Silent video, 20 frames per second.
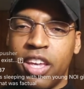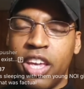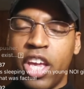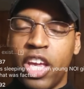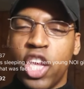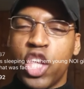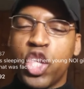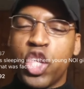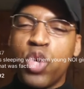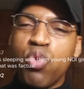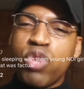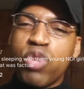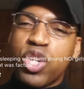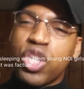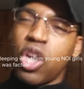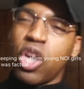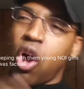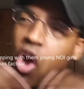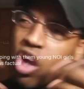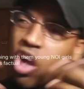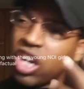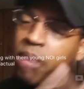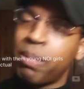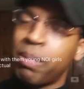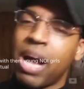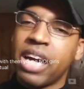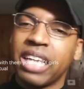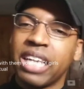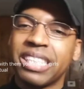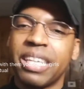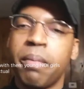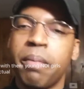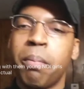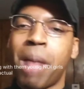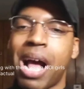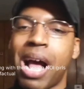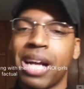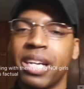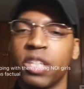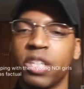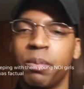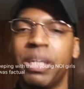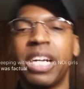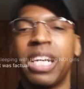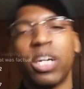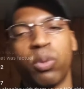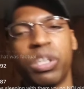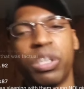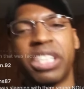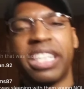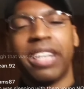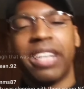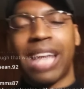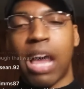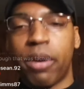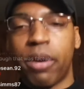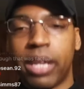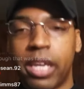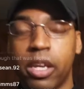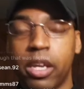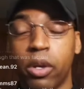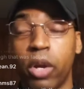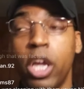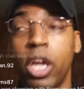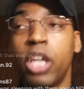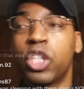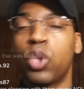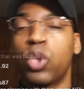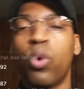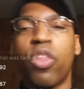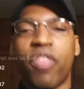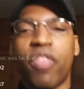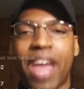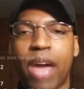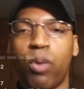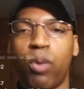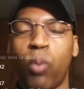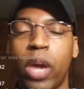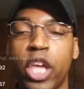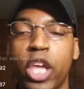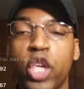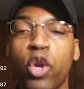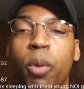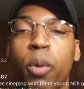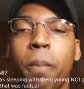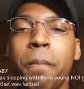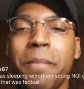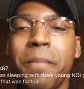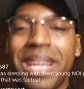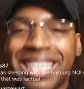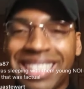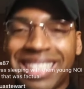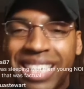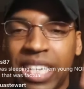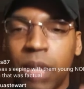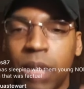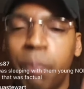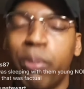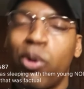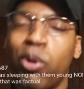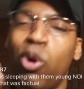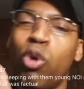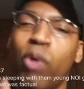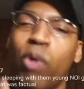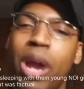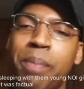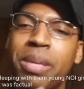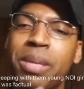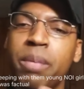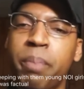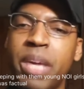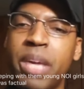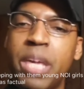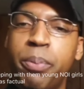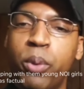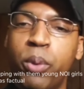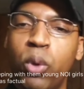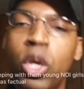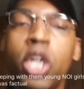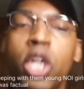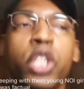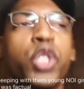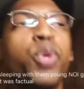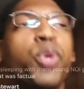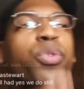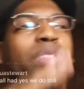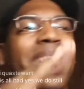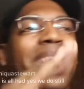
You talk about us and mock us because we're still out here. So in that way, you're mentally programming people to think